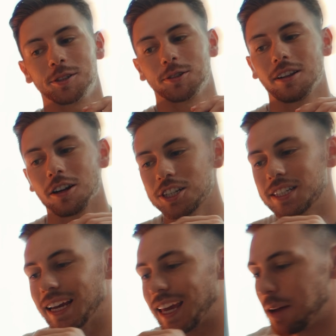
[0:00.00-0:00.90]
into the
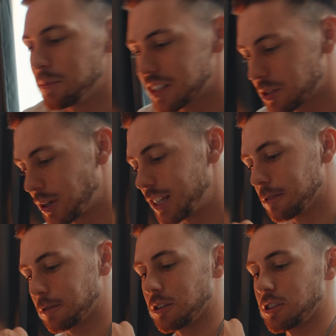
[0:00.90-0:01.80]
Logitech MX
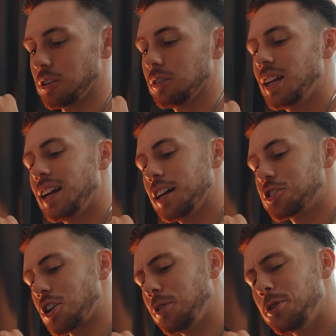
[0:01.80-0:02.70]
Creative Console and
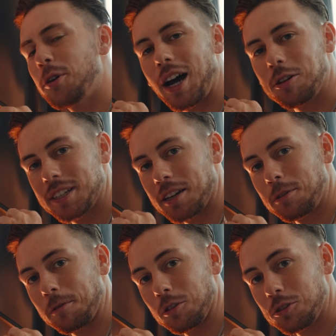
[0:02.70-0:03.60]
show you how it can
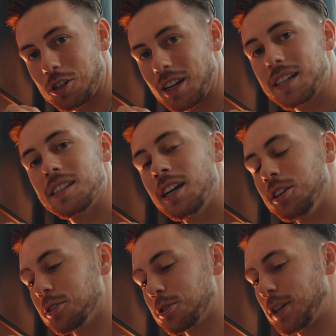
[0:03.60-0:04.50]
revolutionize
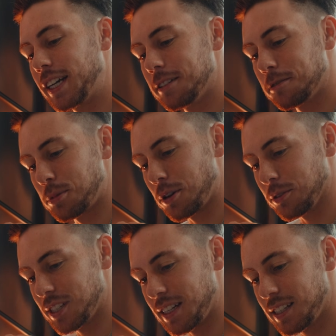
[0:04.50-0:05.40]
your creative
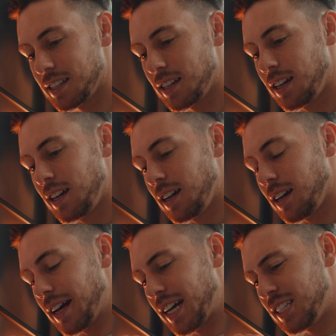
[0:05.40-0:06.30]
process
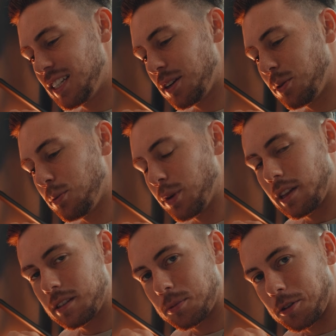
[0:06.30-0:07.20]
and
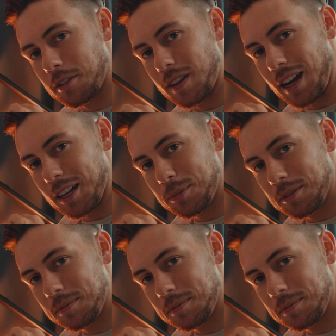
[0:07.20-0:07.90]
whether it's worth the hype.